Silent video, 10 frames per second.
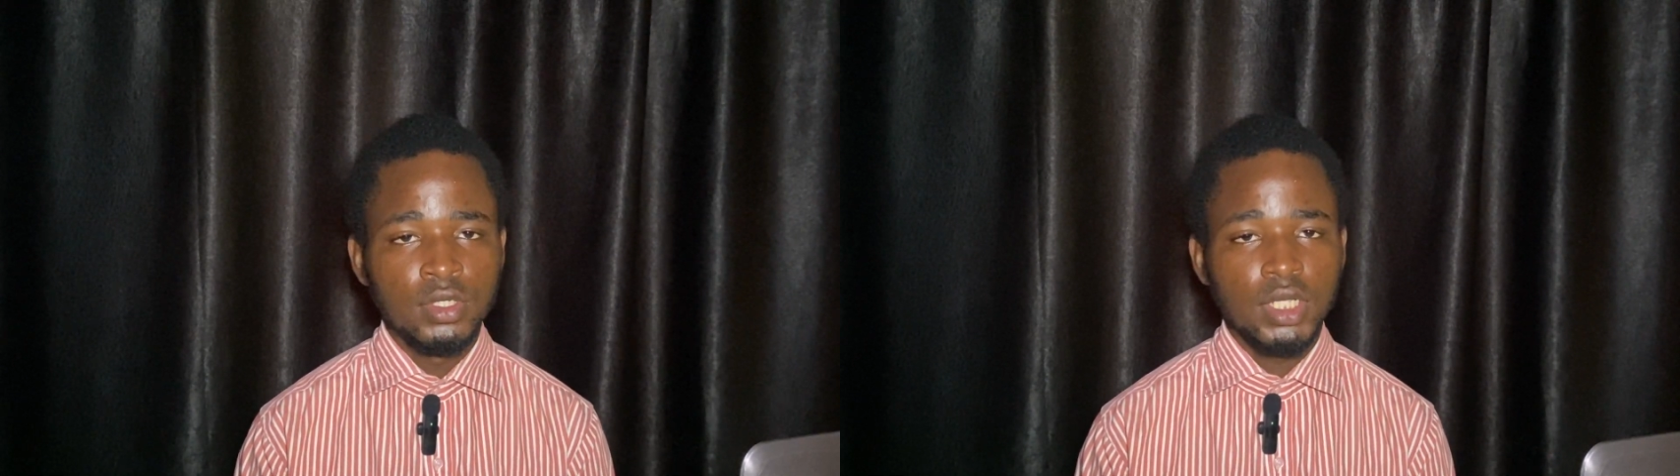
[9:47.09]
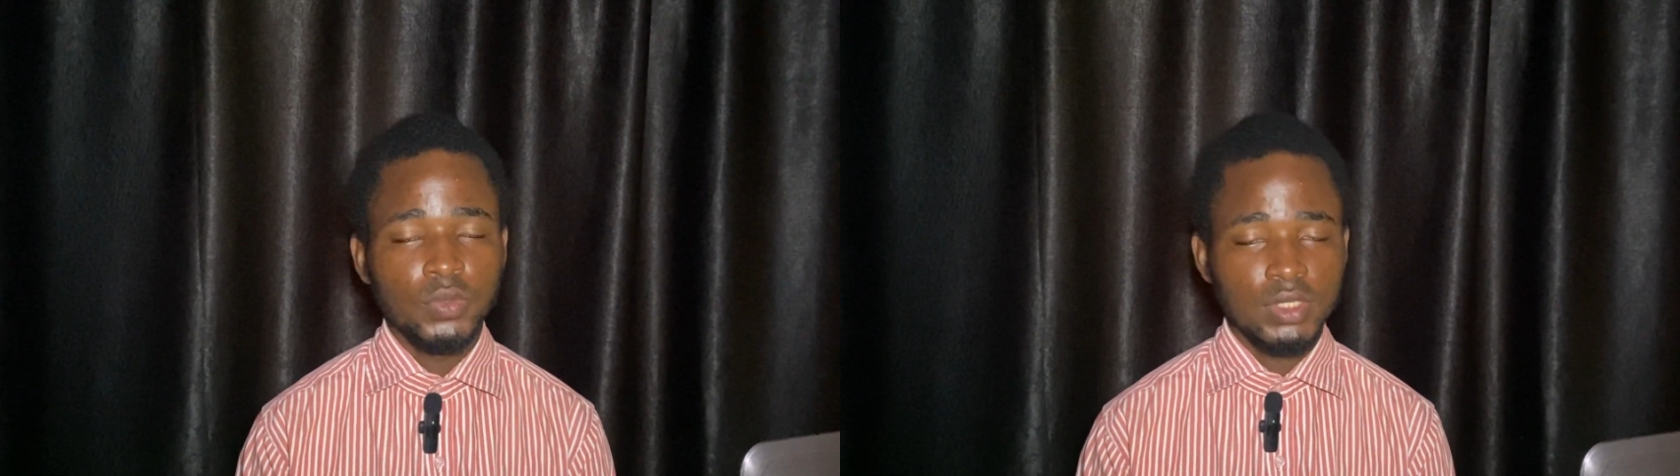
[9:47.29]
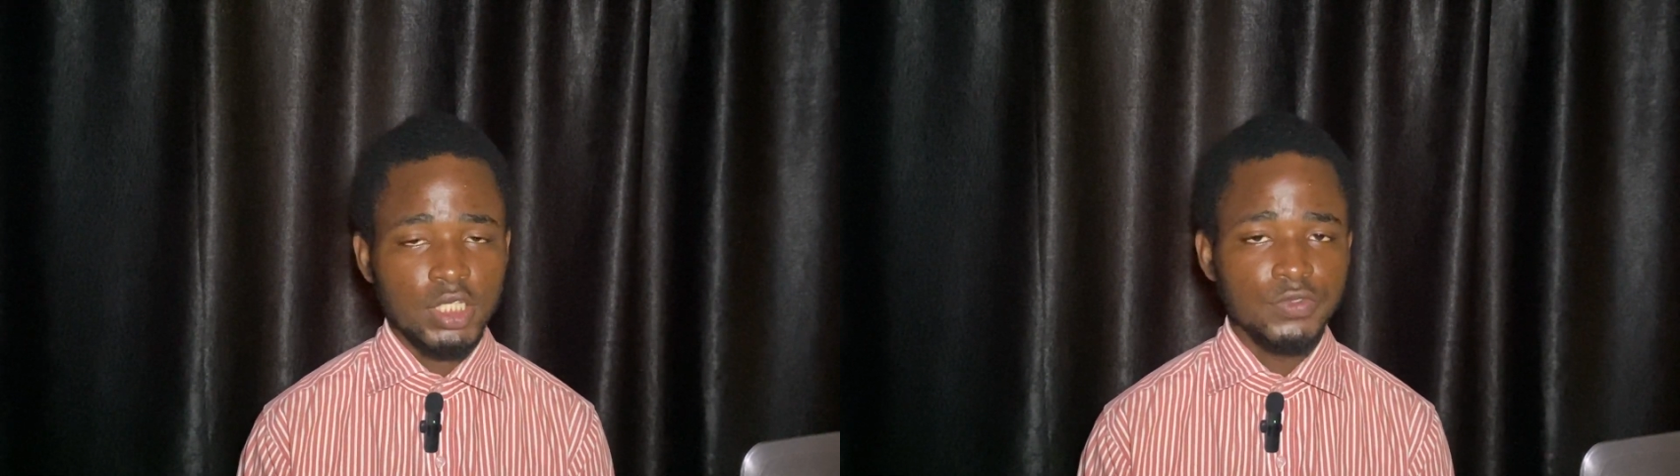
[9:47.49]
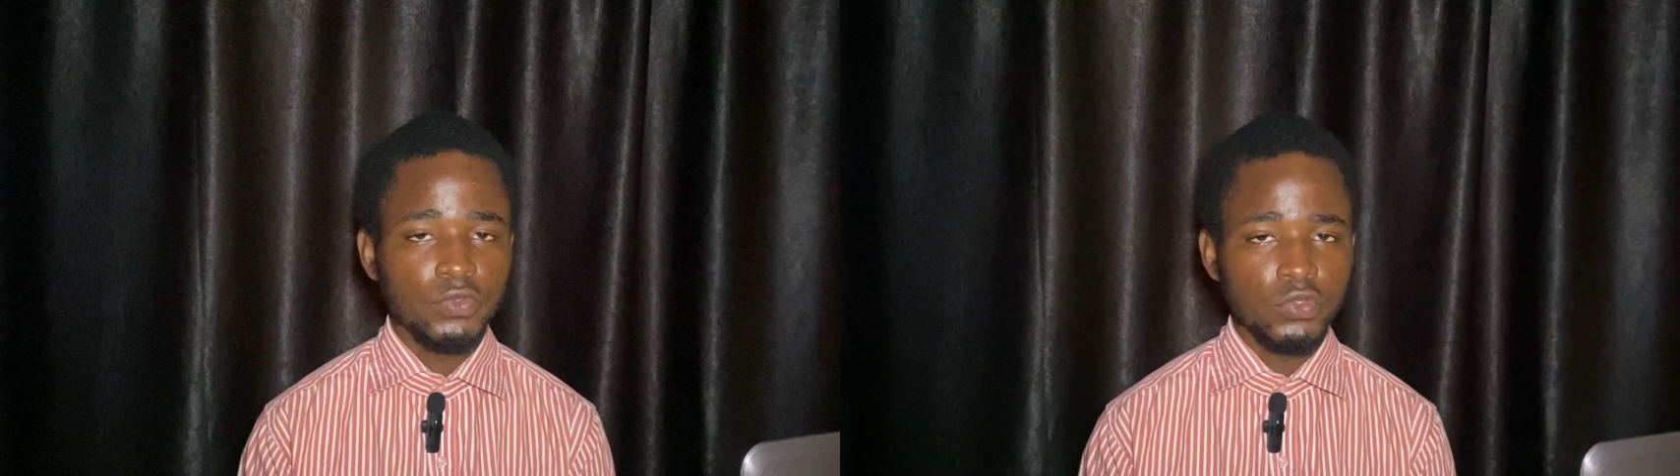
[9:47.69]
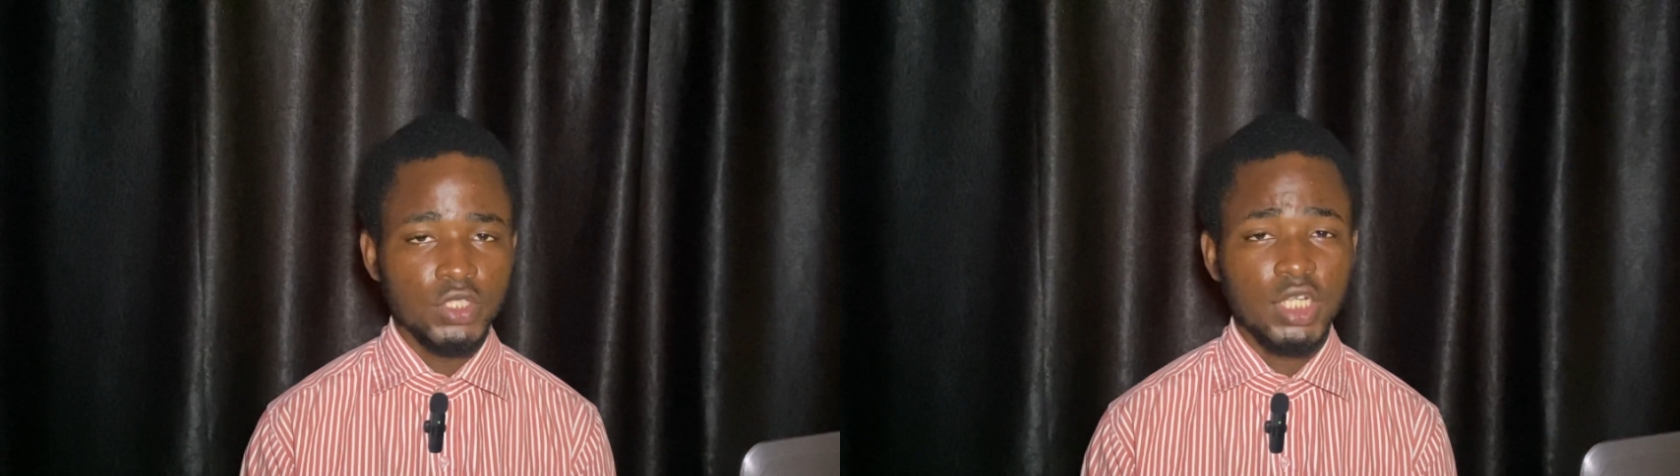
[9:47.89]
and
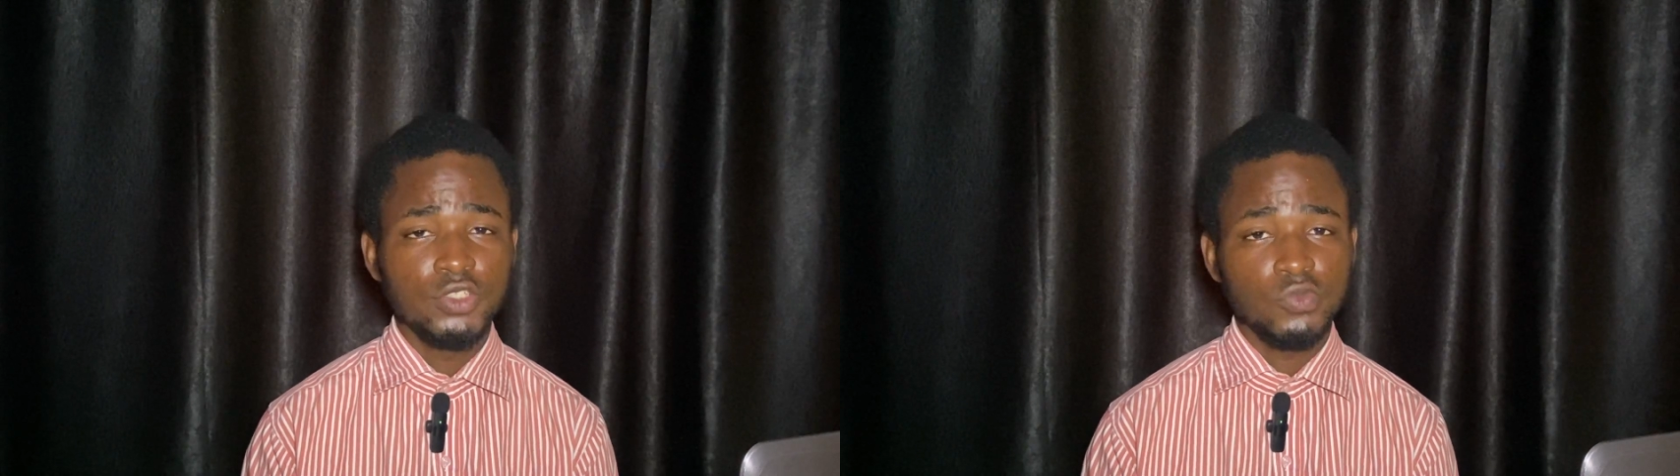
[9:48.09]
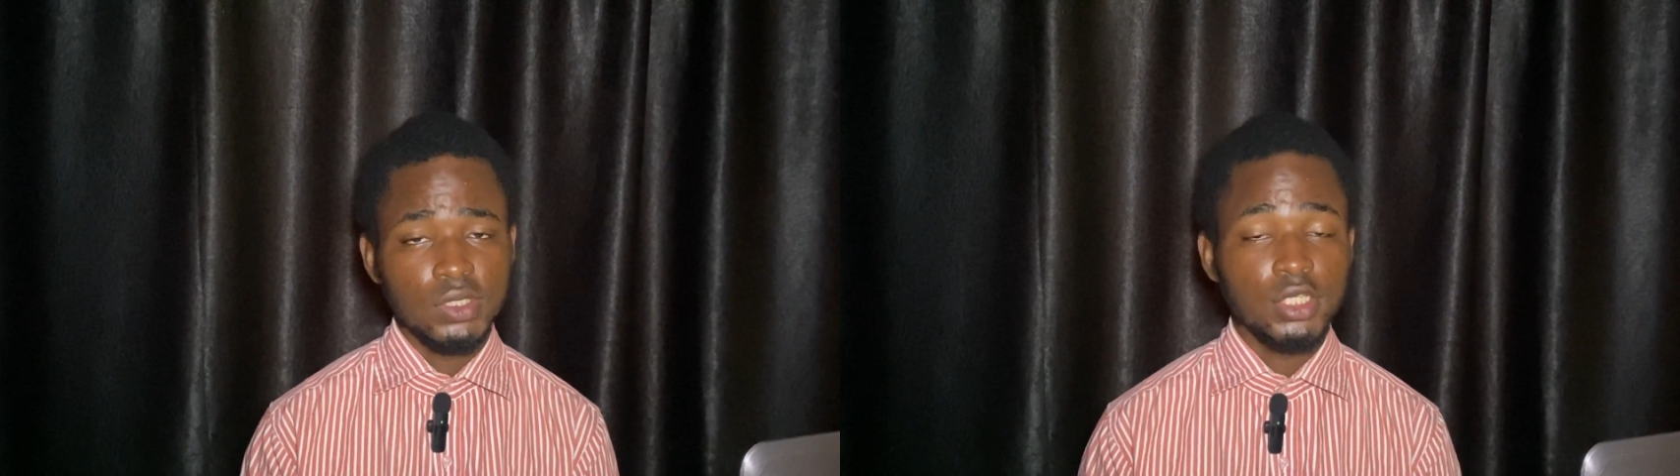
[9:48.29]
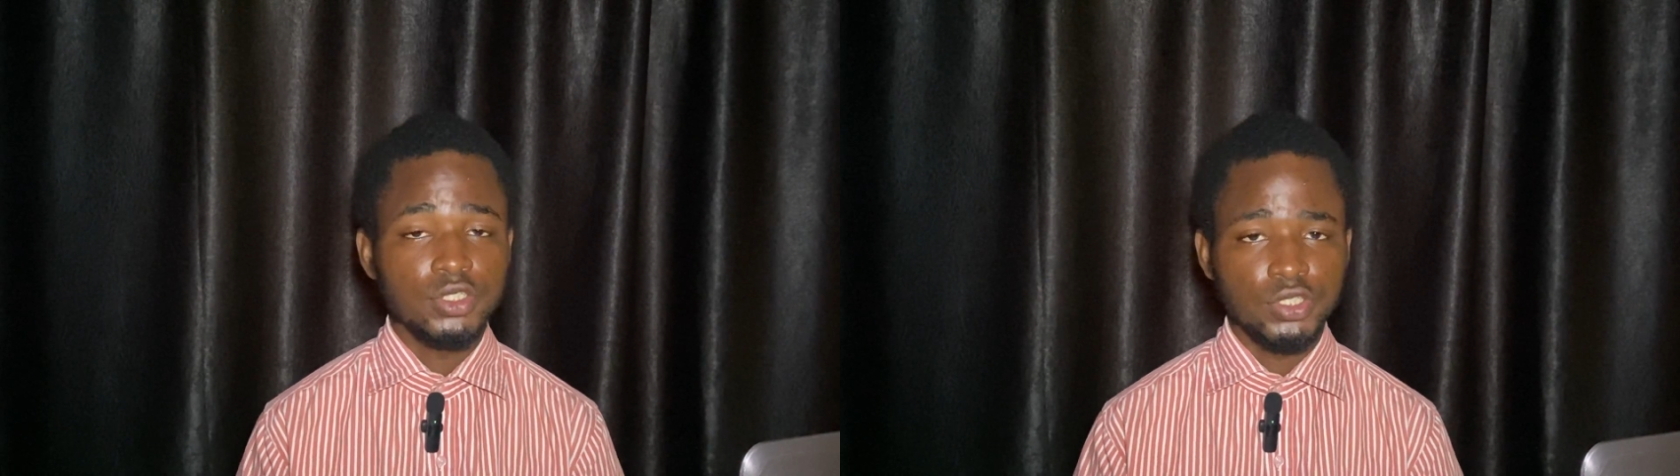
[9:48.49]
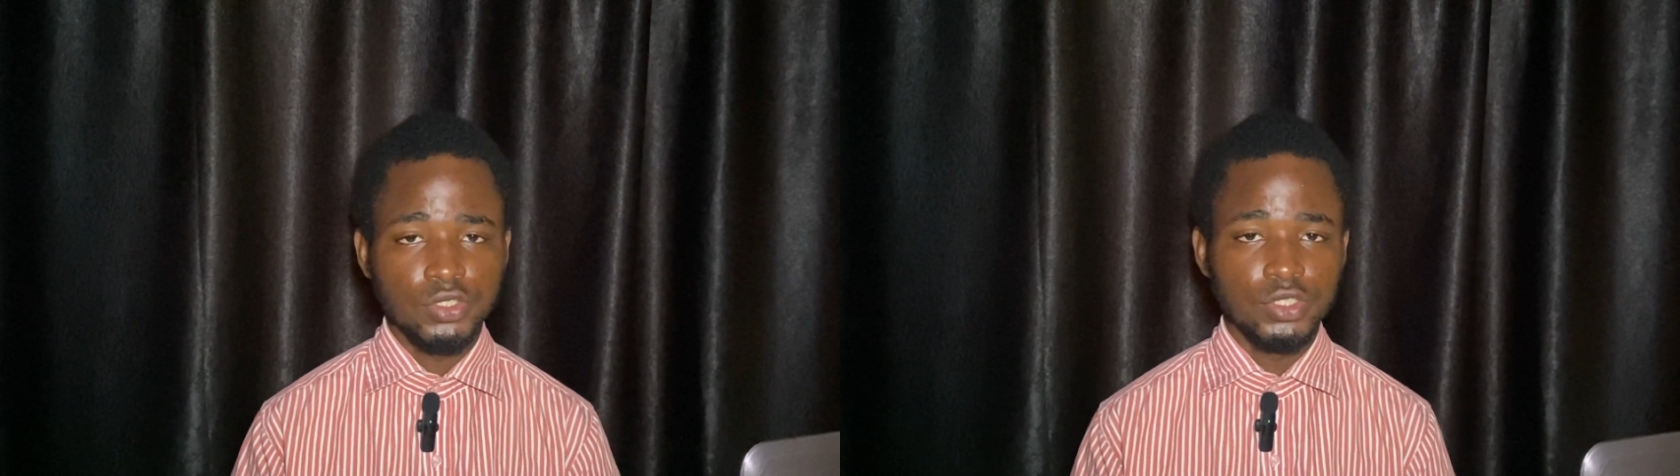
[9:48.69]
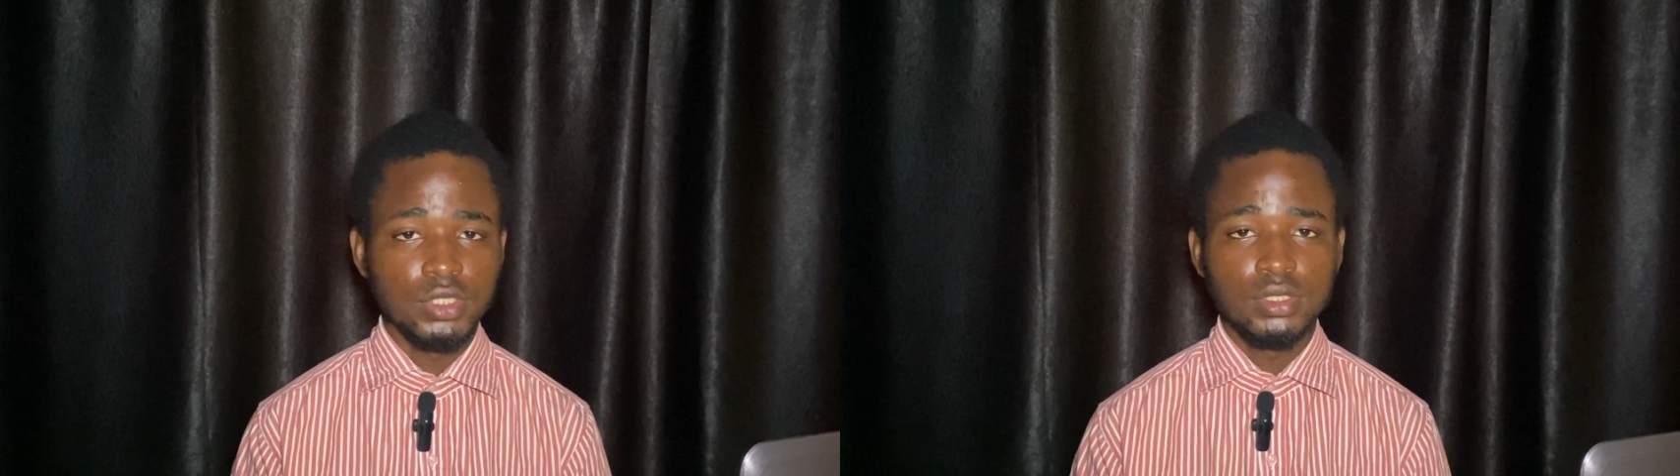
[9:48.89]
1400 out of
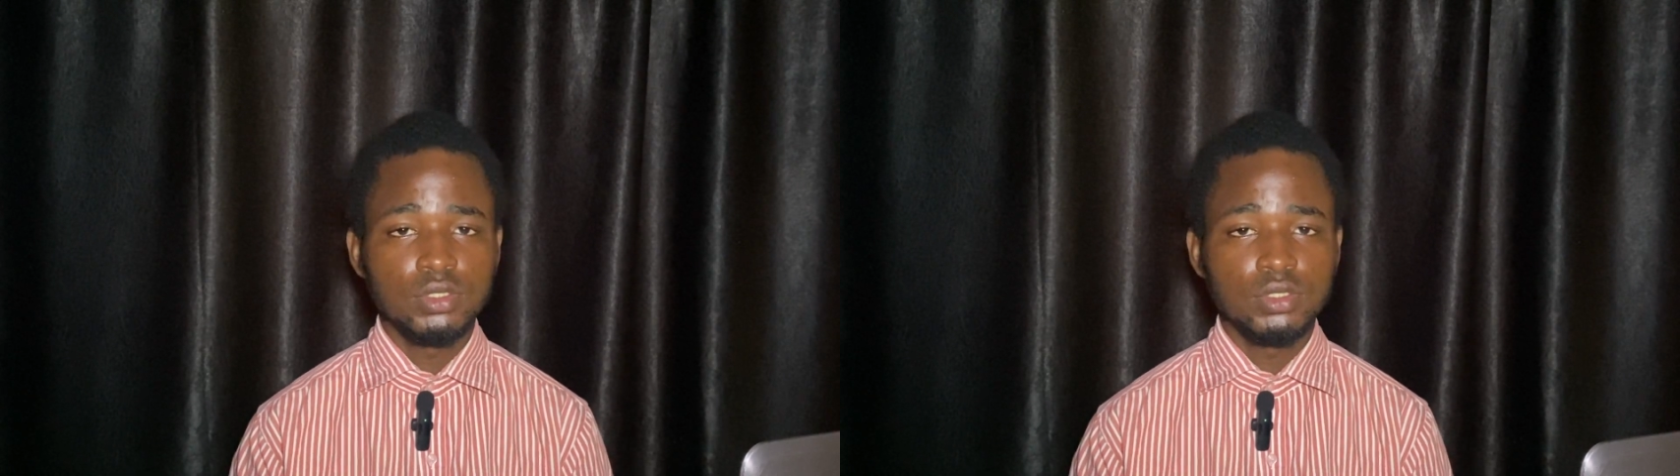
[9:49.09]
1600.